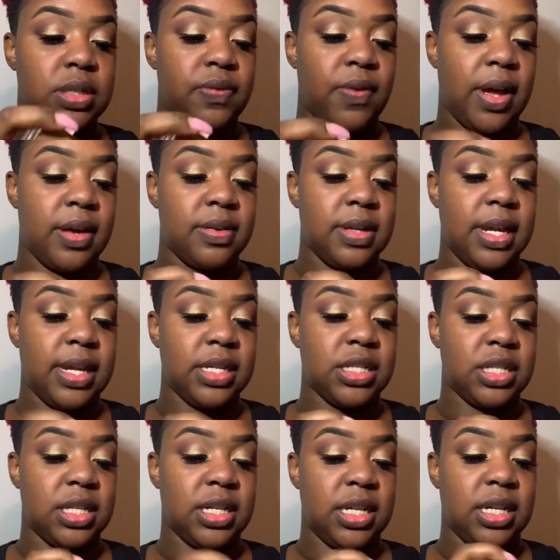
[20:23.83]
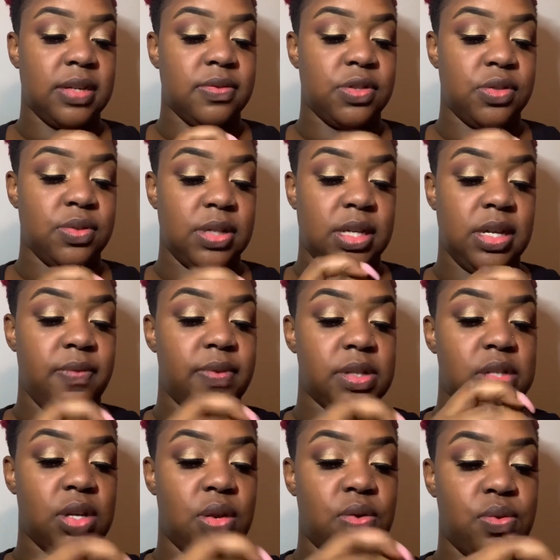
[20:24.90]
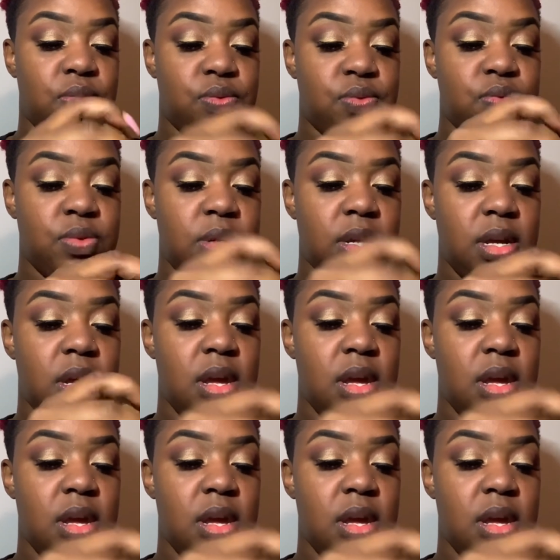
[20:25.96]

foundation gives you an even tone.